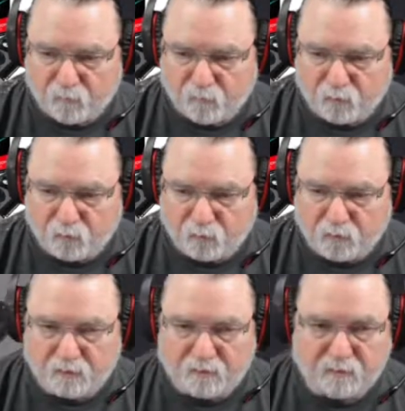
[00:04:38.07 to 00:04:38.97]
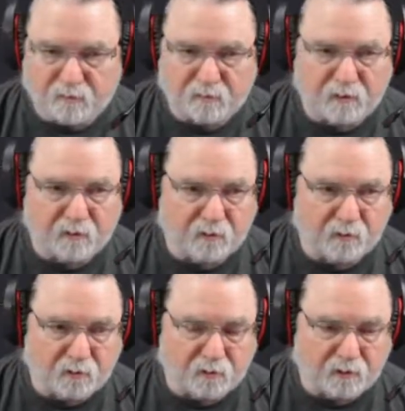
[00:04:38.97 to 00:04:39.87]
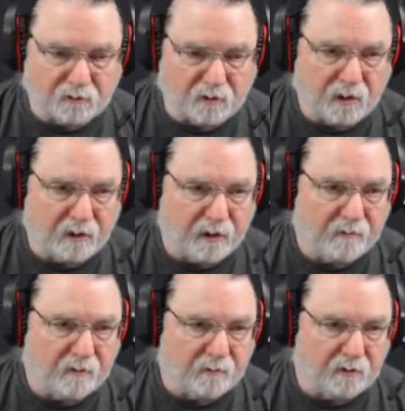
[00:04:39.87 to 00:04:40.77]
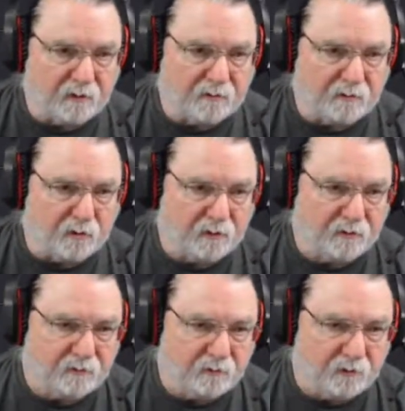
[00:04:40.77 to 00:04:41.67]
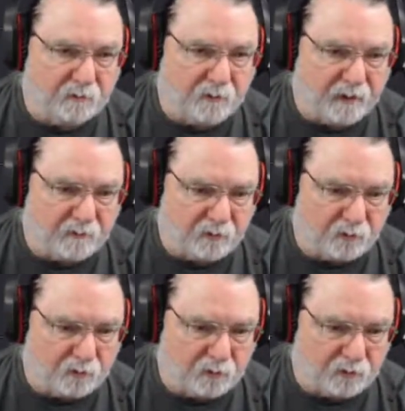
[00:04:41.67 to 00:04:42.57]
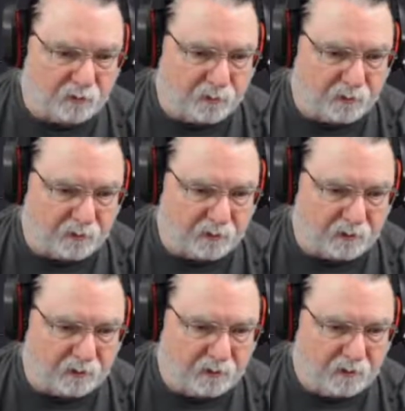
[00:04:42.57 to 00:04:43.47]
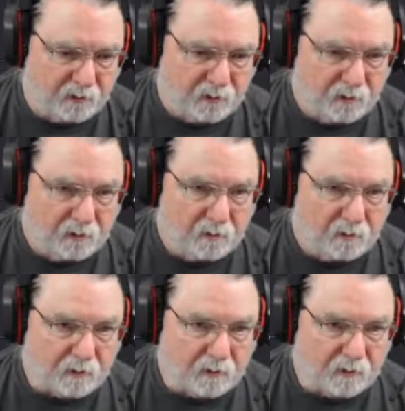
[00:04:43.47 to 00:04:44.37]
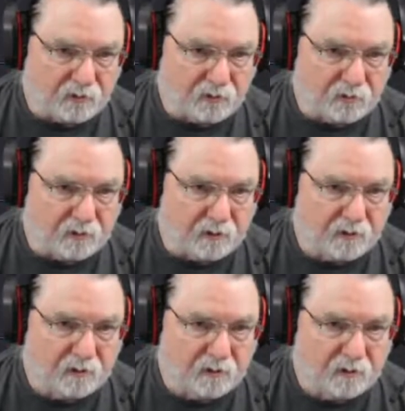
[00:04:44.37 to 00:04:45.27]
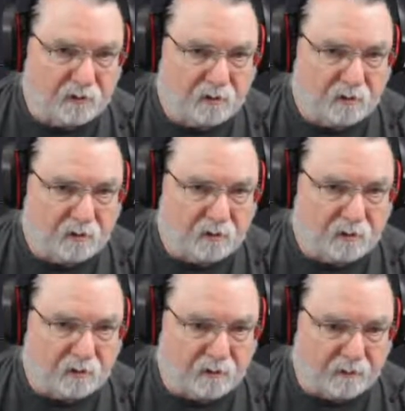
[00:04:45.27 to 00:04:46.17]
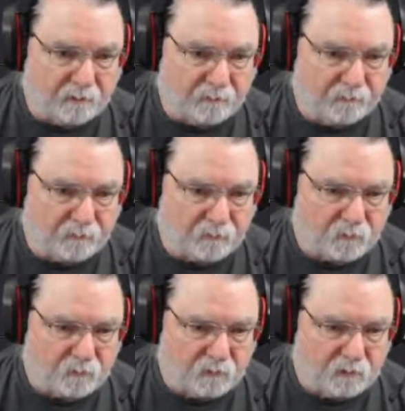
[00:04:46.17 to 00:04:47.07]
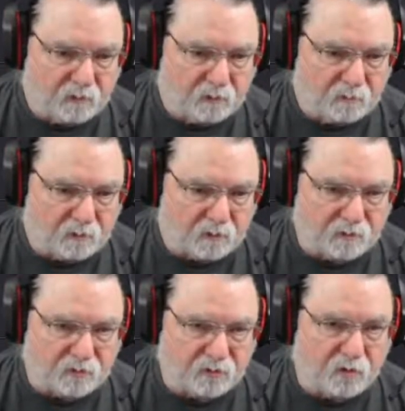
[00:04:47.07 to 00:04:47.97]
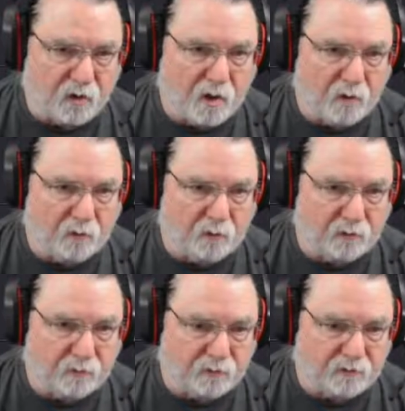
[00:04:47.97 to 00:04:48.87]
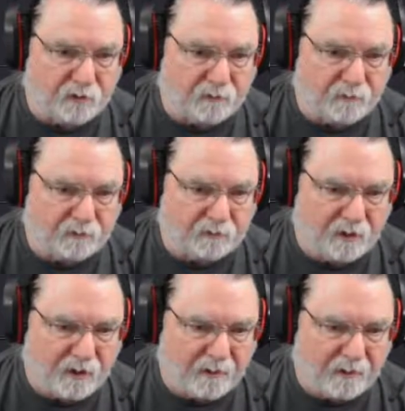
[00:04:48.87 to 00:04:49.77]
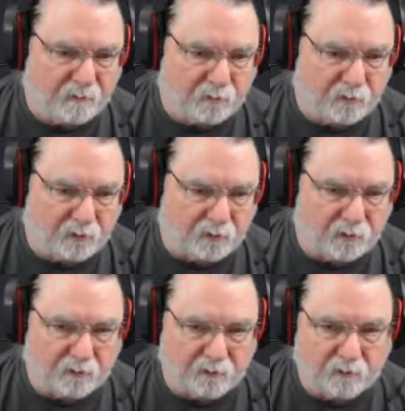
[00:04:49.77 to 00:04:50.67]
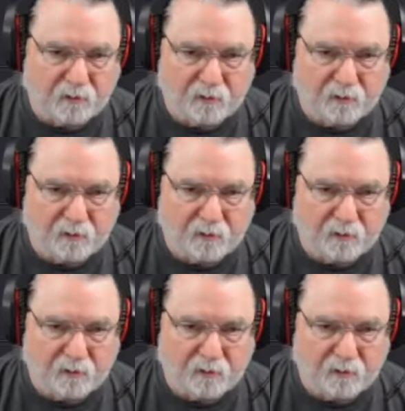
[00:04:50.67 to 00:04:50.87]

do this, get it organized. All right, I got my media, so it doesn't really matter the order you put it in initially. Because as you know, when you put stuff on top of one another,